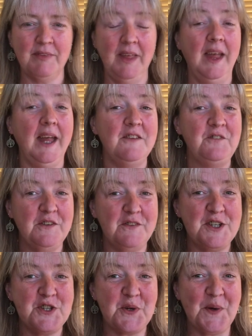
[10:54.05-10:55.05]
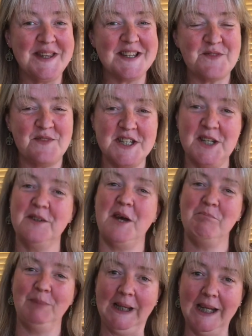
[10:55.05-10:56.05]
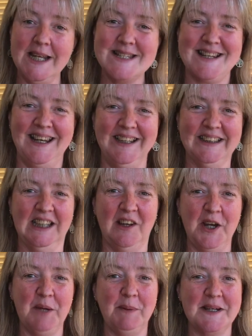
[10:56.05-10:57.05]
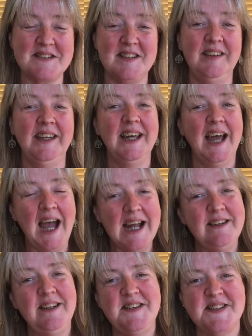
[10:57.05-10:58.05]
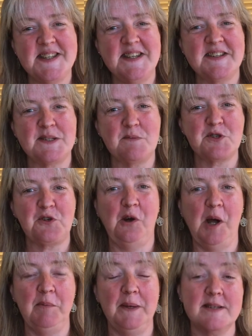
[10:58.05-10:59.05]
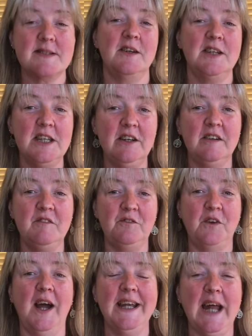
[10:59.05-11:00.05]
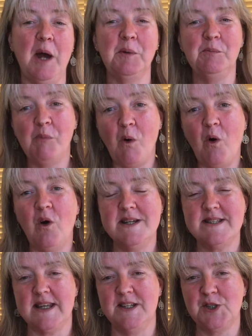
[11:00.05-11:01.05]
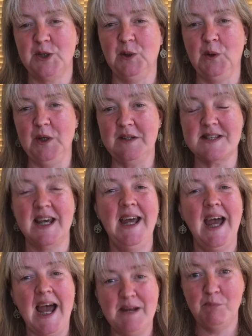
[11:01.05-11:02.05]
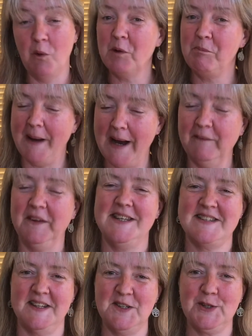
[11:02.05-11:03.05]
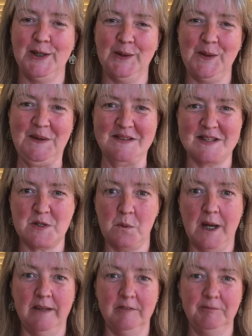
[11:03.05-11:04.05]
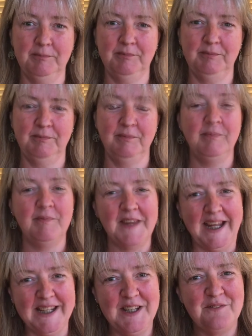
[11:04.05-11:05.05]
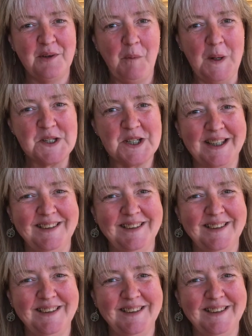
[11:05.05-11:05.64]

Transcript: If you've enjoyed this video, then please click the like button and consider subscribing so that you can find out more essential oils and about the essential oils as well. Thank you for watching.